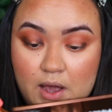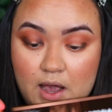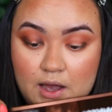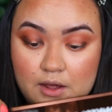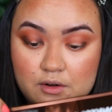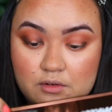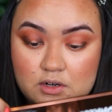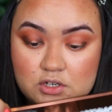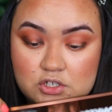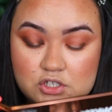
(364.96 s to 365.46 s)

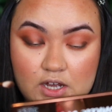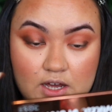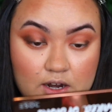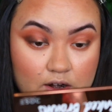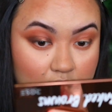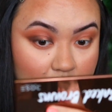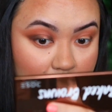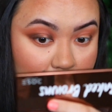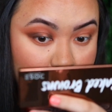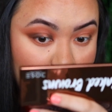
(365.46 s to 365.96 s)
powdery
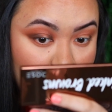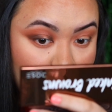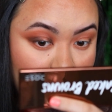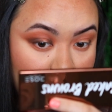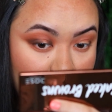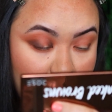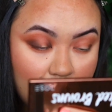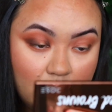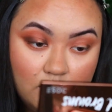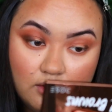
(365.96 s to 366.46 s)
shadow, I'm not
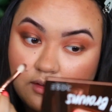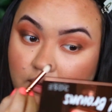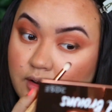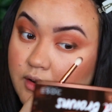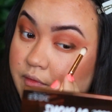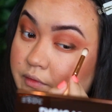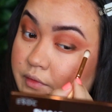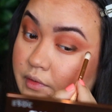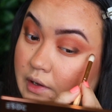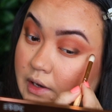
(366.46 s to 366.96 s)
getting a lot
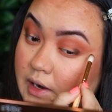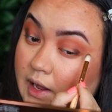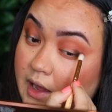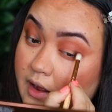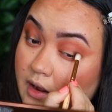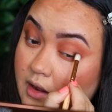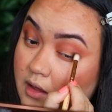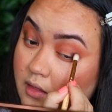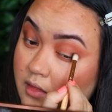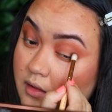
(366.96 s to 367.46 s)
of
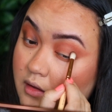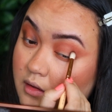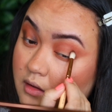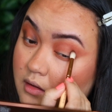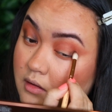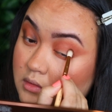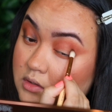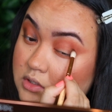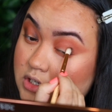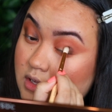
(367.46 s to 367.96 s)
fallout either,
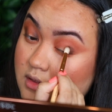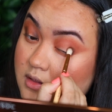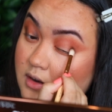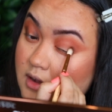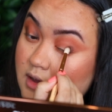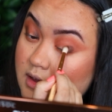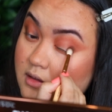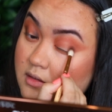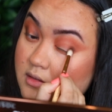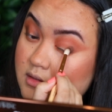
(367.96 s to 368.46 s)
which is
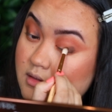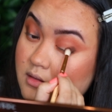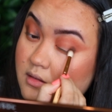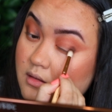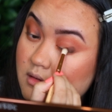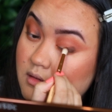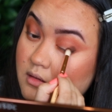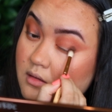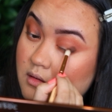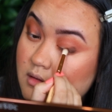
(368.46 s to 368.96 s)
nice.
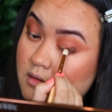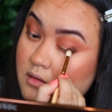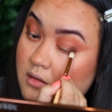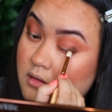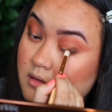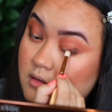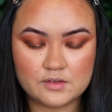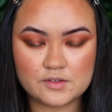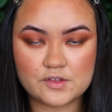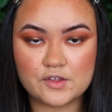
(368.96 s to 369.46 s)

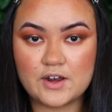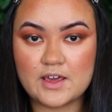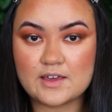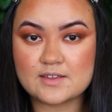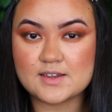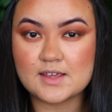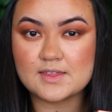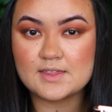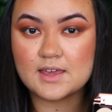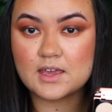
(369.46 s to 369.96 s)
So
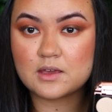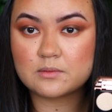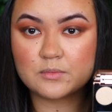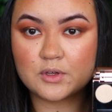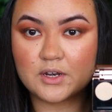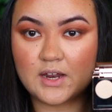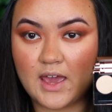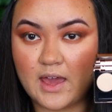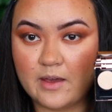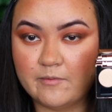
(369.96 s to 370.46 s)
next I think I'm
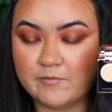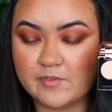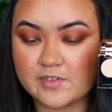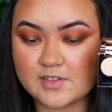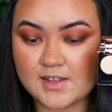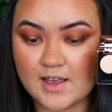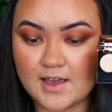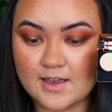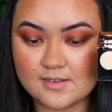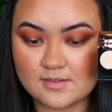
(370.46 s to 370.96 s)
going to
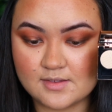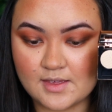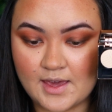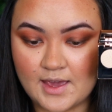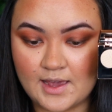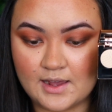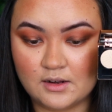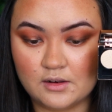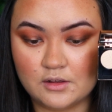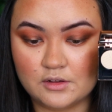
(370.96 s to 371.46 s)
emphasize the
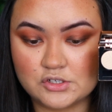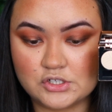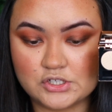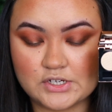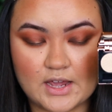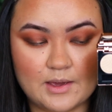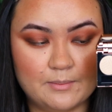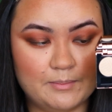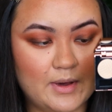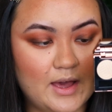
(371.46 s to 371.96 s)
halo
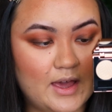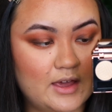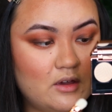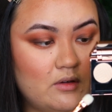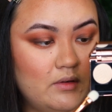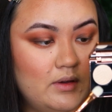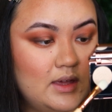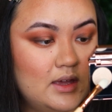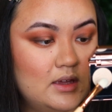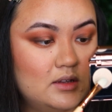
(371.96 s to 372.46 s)
shape by
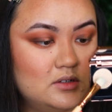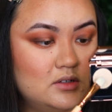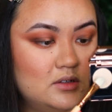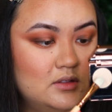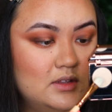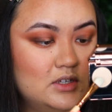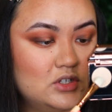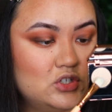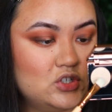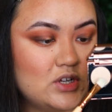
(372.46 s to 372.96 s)
going
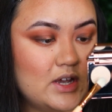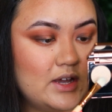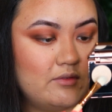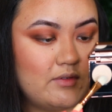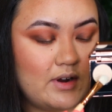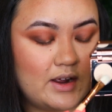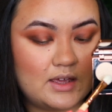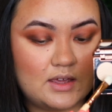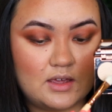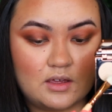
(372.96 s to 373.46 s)
into this shade
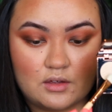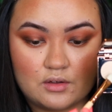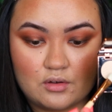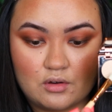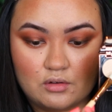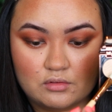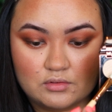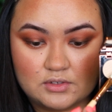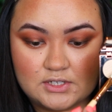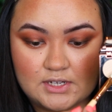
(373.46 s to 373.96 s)
right here
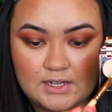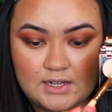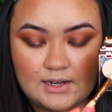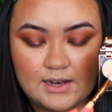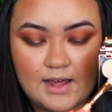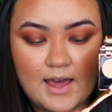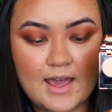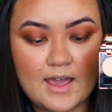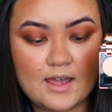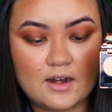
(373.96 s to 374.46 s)
called Tea
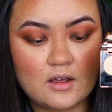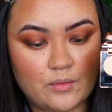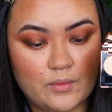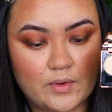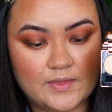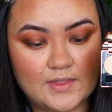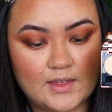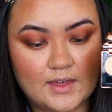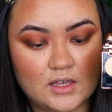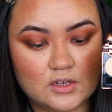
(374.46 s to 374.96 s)
Light
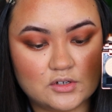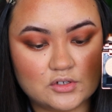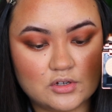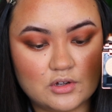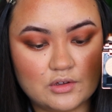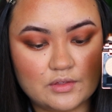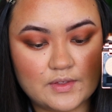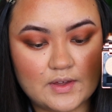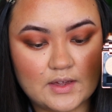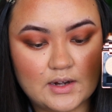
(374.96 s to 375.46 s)
with the
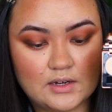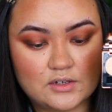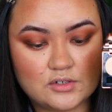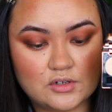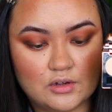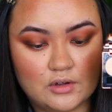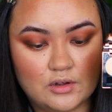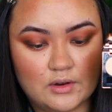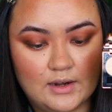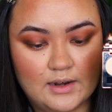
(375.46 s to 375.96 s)

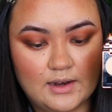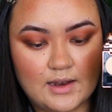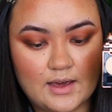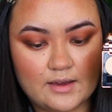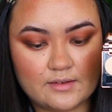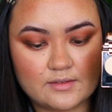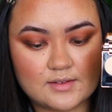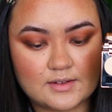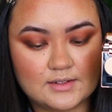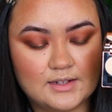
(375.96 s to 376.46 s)
232
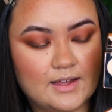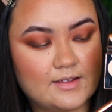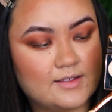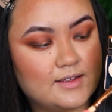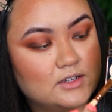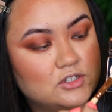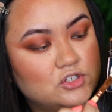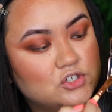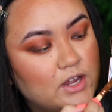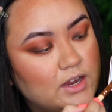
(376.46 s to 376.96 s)
Luxe
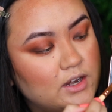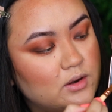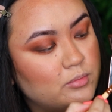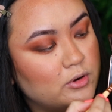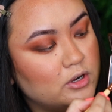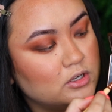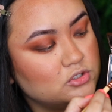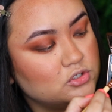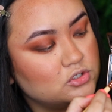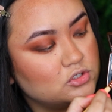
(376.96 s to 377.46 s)
Classic Shader
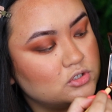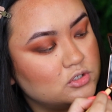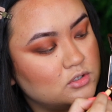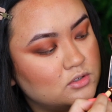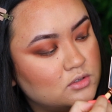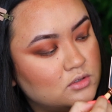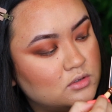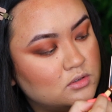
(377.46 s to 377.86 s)
Brush.